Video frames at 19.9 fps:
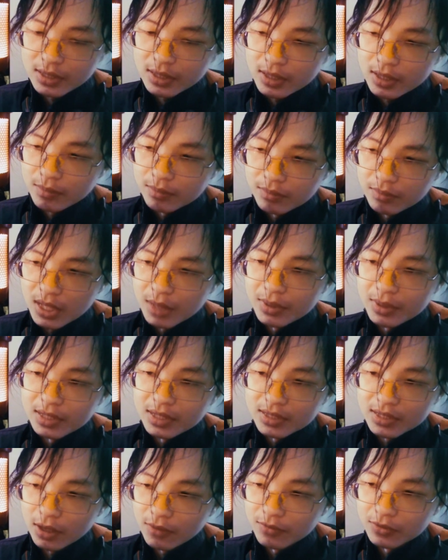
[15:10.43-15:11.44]
maybe it's
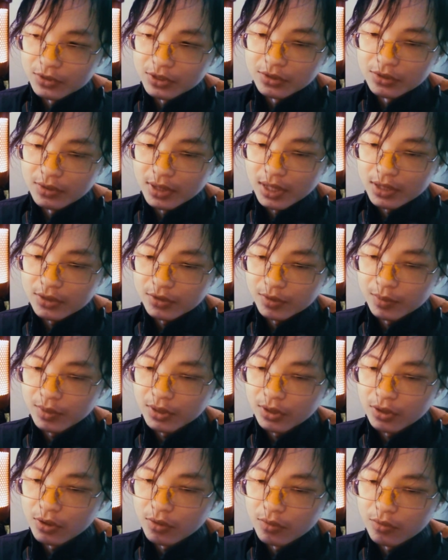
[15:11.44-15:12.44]
helpful to do that. So I'm going to
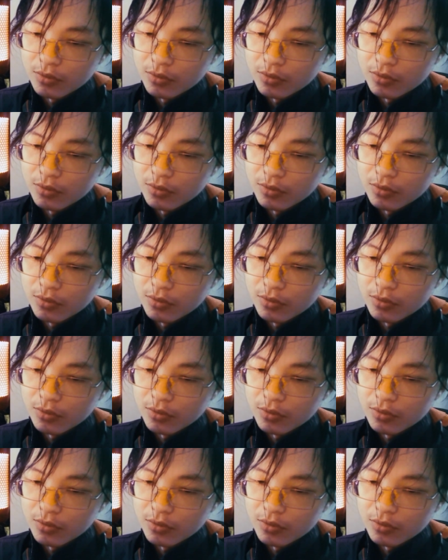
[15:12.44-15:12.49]
go